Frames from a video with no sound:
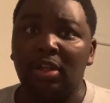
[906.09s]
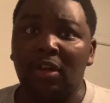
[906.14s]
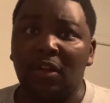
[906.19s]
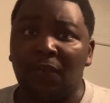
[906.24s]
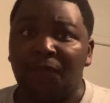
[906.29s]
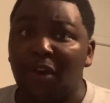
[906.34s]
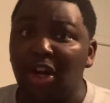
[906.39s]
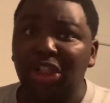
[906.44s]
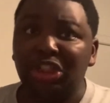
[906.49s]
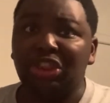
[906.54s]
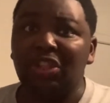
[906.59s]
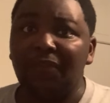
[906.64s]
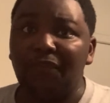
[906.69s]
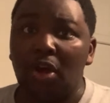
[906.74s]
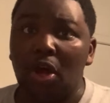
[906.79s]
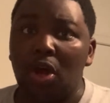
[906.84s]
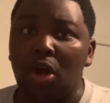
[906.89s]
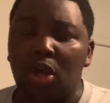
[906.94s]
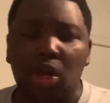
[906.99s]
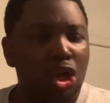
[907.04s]
First of
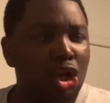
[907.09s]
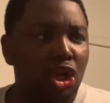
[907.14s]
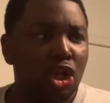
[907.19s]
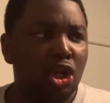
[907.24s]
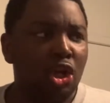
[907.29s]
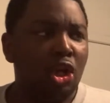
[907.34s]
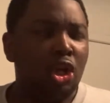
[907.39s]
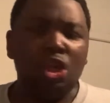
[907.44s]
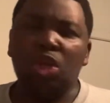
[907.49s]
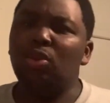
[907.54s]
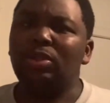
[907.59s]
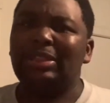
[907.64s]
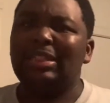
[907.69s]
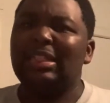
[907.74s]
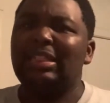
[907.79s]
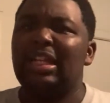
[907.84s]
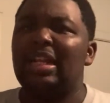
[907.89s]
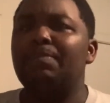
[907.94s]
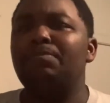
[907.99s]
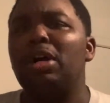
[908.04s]
all, you sit
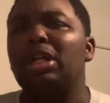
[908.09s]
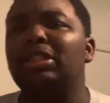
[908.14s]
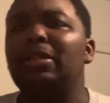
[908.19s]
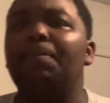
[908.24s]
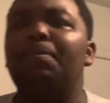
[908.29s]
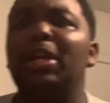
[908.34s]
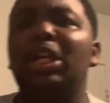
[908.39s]
there and brought the Big